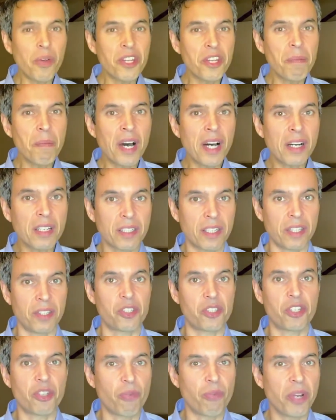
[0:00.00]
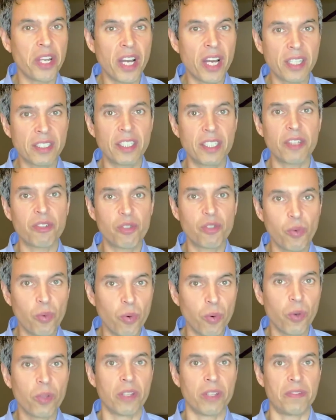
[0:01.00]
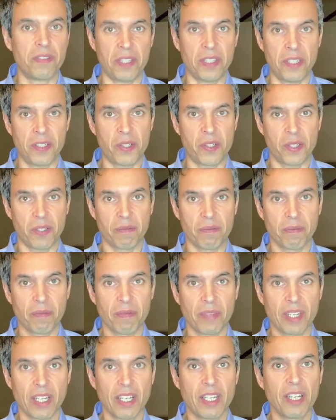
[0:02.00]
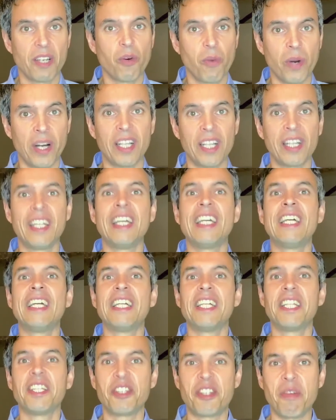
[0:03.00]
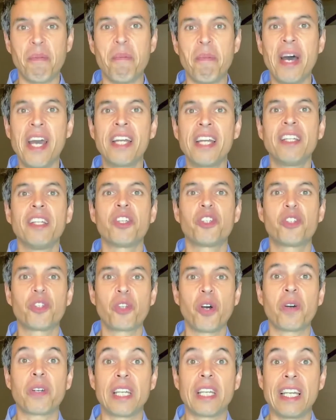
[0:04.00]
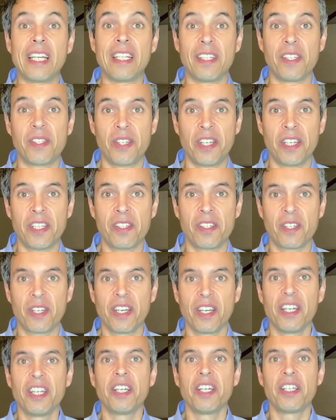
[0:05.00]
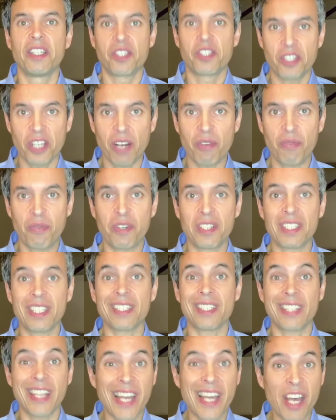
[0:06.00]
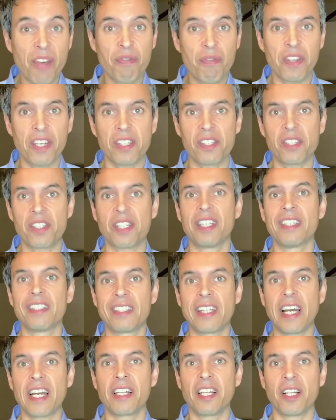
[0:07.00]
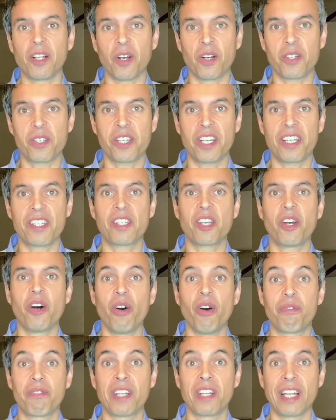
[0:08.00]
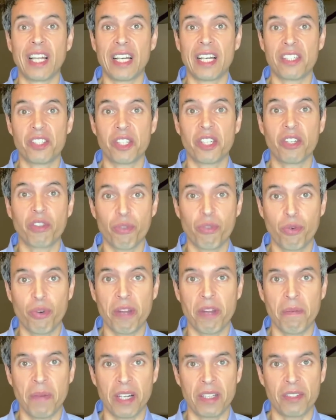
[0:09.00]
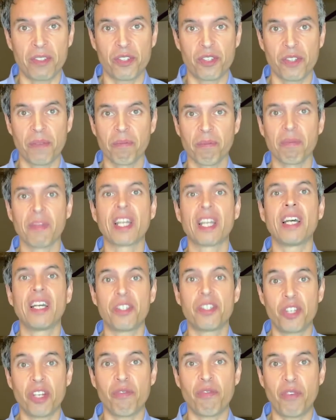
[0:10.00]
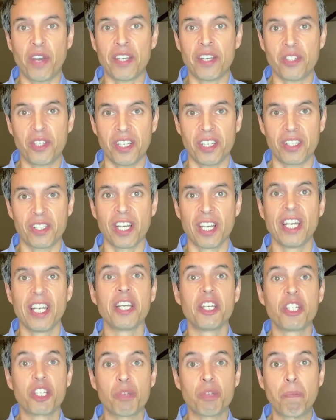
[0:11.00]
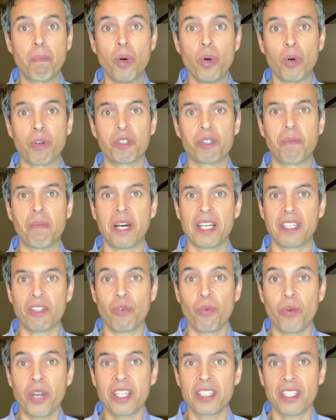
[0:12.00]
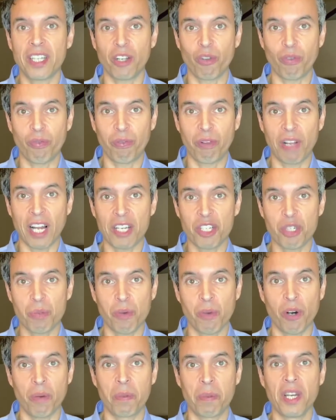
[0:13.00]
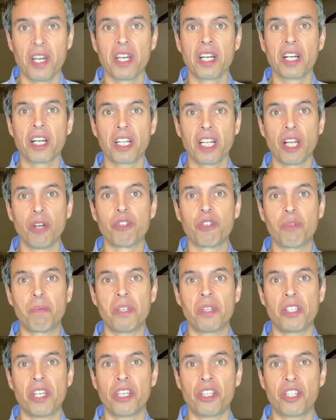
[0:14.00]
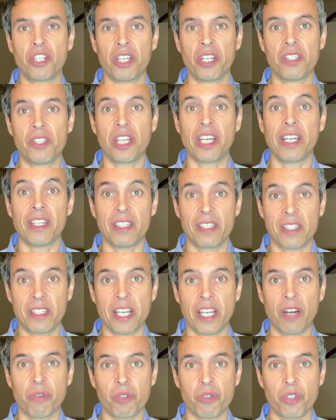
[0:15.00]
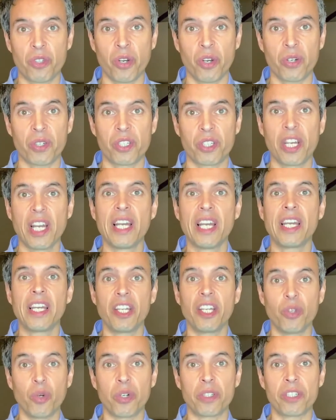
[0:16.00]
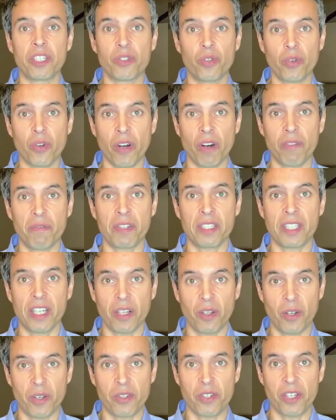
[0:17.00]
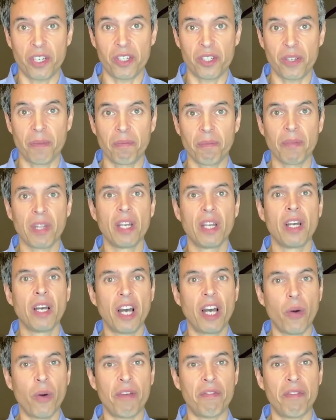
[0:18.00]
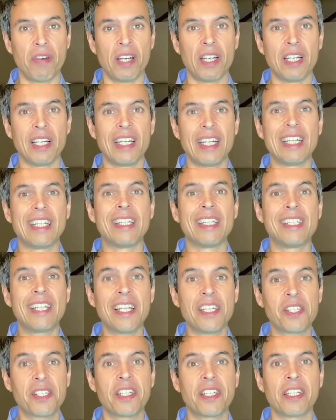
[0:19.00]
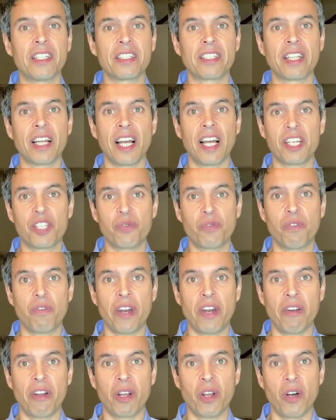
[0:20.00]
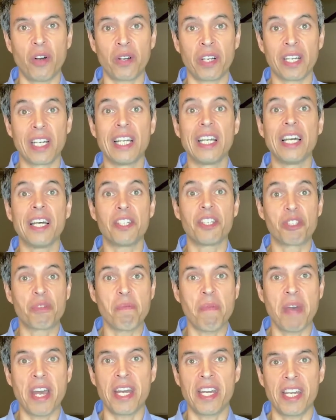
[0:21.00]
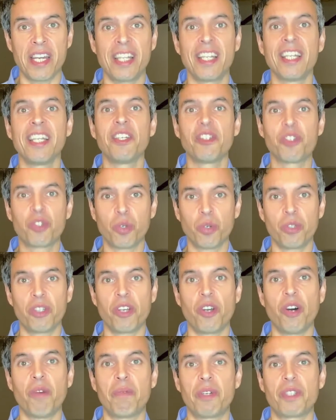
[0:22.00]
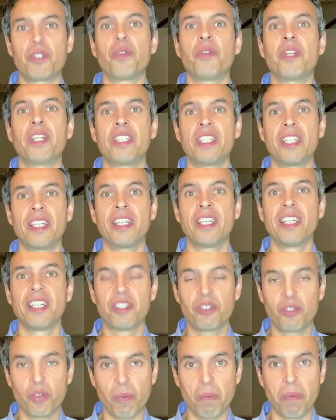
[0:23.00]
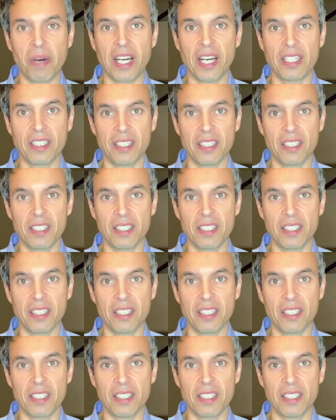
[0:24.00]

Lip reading: are the markets reacting to all of this? Well, the main stock indices suffered the heaviest daily losses of the last 3 months, as investors, spooked by the retail flash mob, closed positions in sound stocks in order to cover their losses. However, this didn't last for very long, as many saw the opportunity to buy the